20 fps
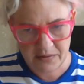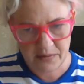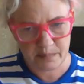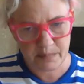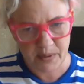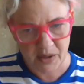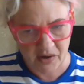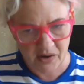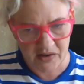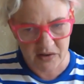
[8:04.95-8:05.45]
but
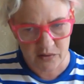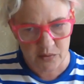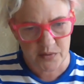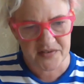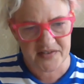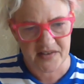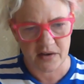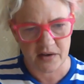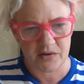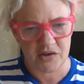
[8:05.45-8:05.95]
I
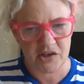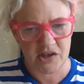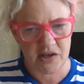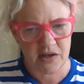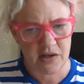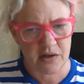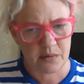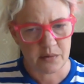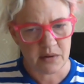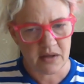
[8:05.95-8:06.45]
also
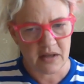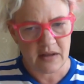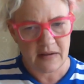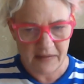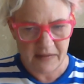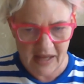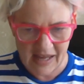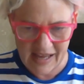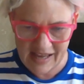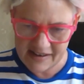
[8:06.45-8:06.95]
knew
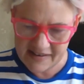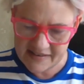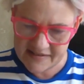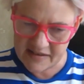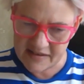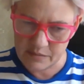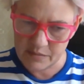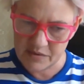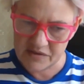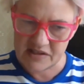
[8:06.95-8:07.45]
the
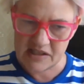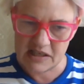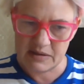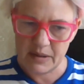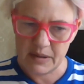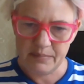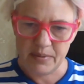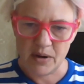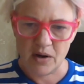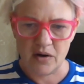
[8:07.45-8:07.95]
exit was going to be
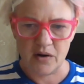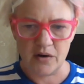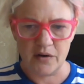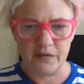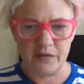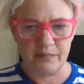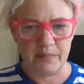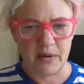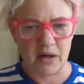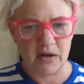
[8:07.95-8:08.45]
part of
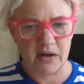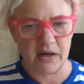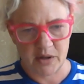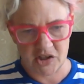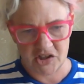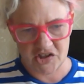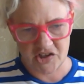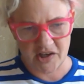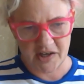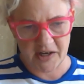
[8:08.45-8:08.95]
my
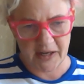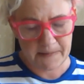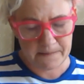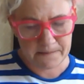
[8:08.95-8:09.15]
journey.